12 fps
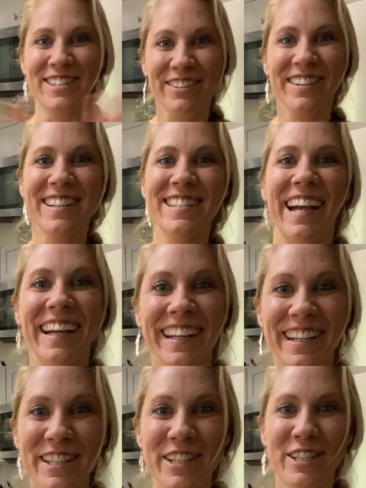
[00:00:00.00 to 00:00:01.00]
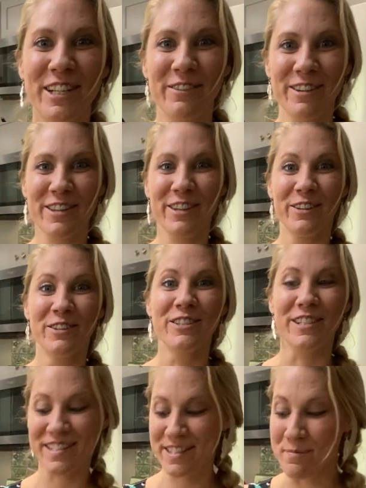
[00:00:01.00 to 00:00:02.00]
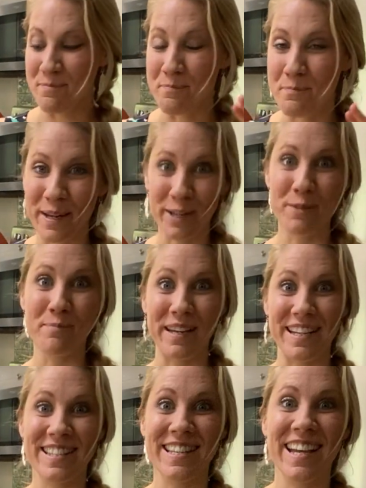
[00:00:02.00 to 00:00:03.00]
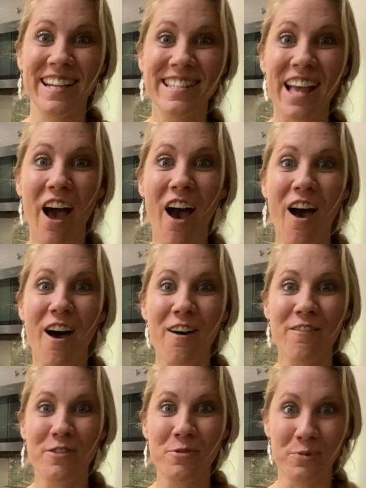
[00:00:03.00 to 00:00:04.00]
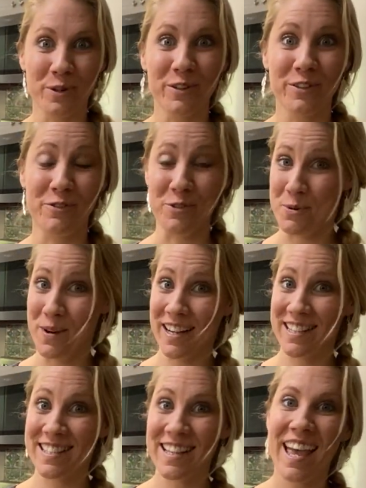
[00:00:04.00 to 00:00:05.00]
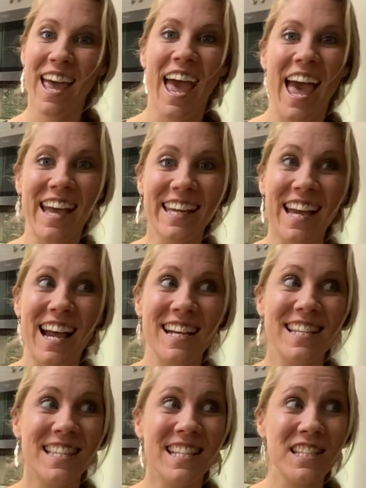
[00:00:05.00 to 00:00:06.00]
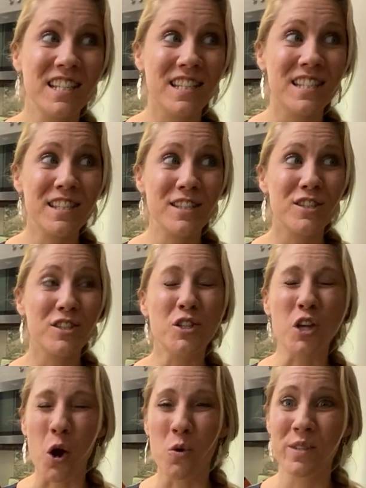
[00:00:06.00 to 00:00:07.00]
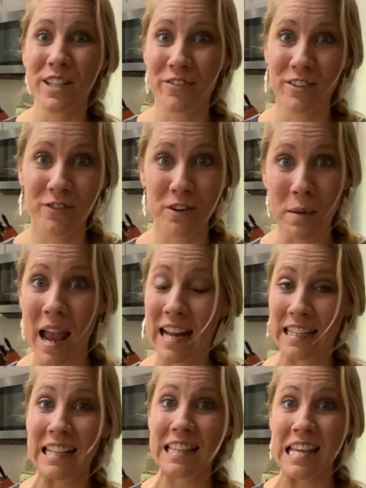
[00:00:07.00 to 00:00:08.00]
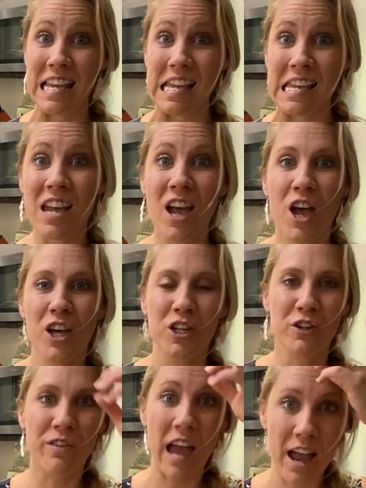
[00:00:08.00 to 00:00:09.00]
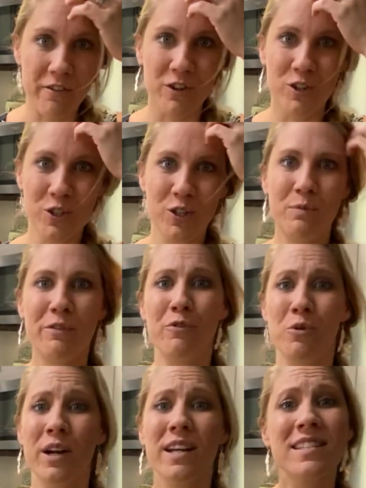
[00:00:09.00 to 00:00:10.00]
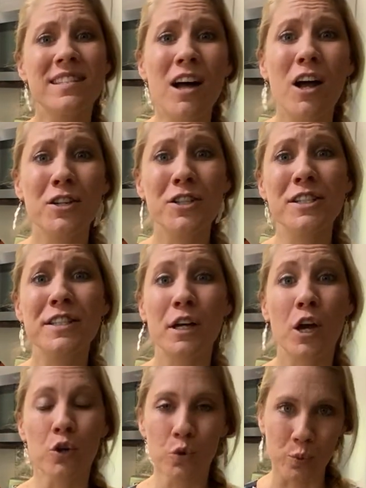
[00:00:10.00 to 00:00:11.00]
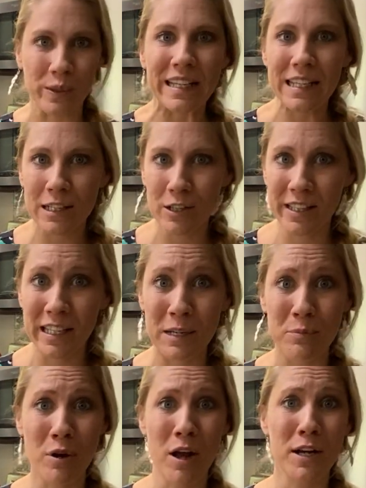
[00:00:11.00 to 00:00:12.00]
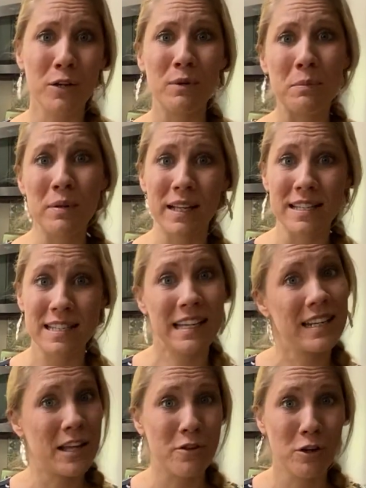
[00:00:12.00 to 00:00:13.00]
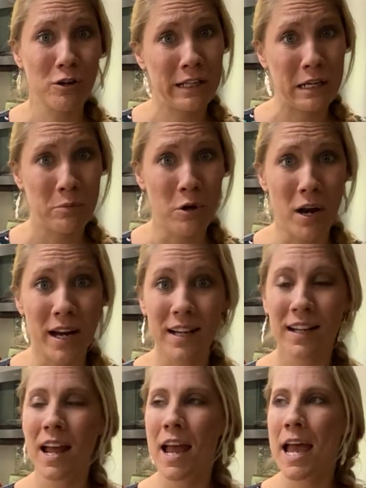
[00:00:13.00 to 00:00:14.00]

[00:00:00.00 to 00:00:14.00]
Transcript: so excited to share with you just the bare basics of the World of Norwex. And guys, this is so different from anything you've ever learned before. It's not just a grain cleaning product replacing another cleaning product.